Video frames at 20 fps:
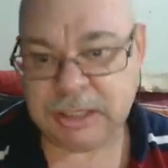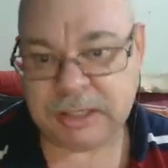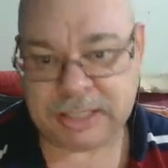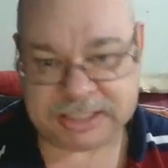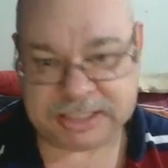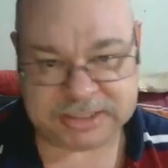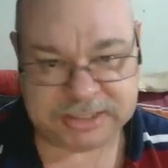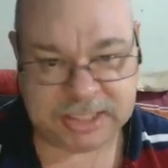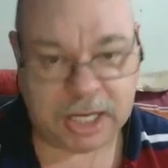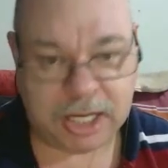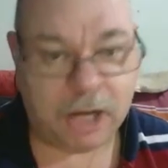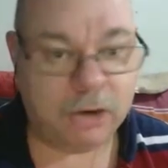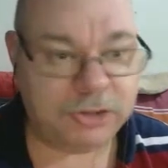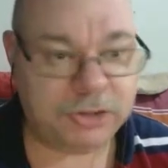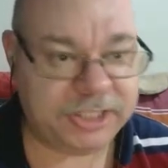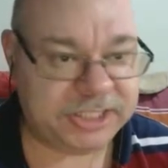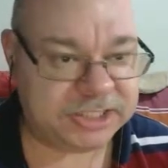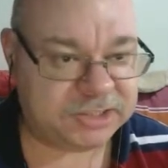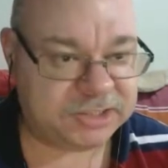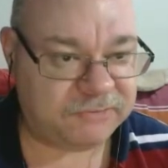That's the
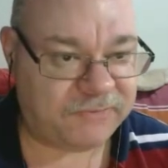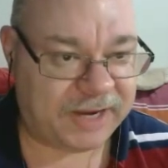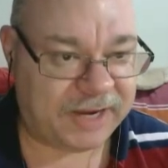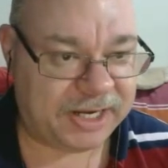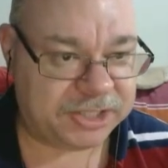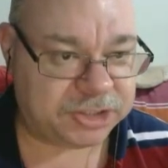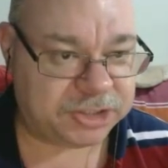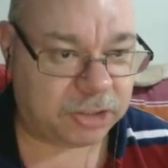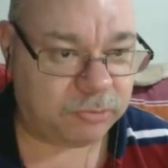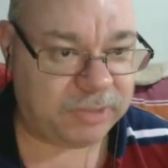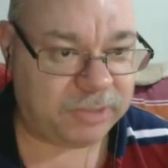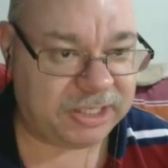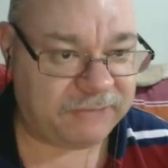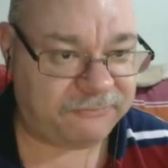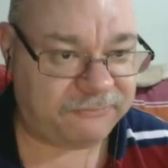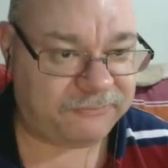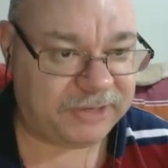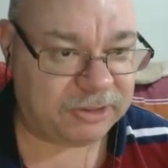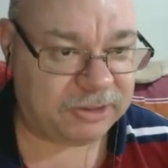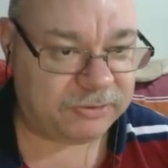only disadvantage. I
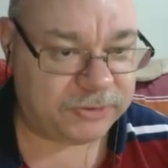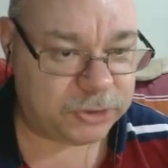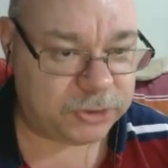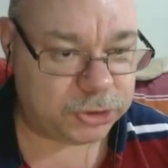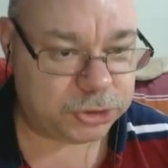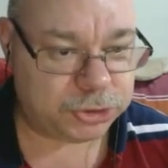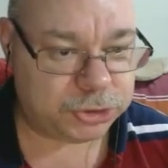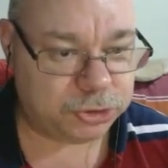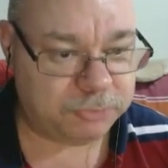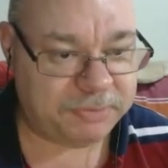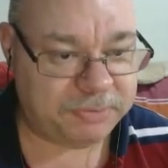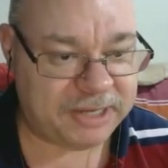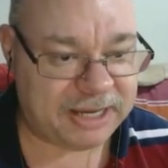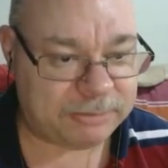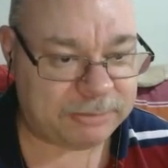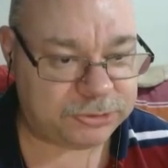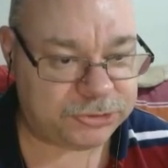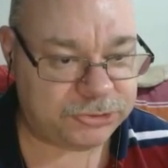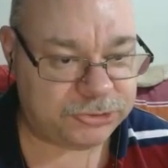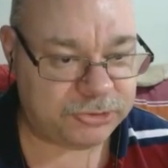really feel that you should be
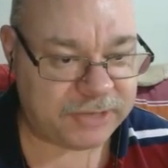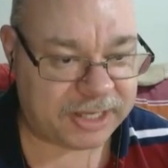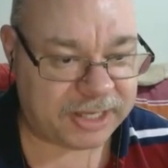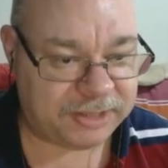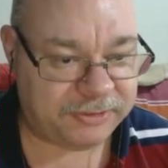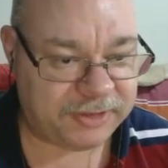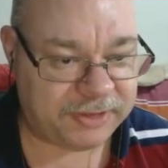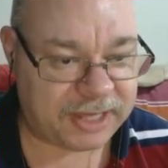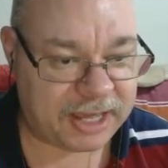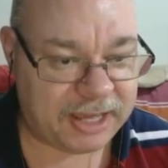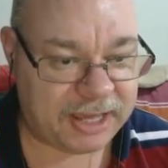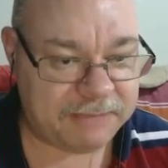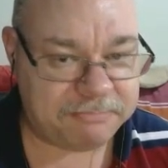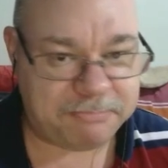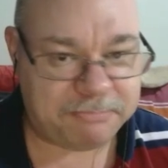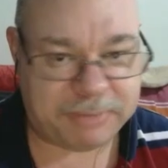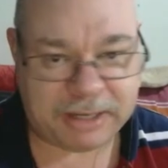able to do that in the game,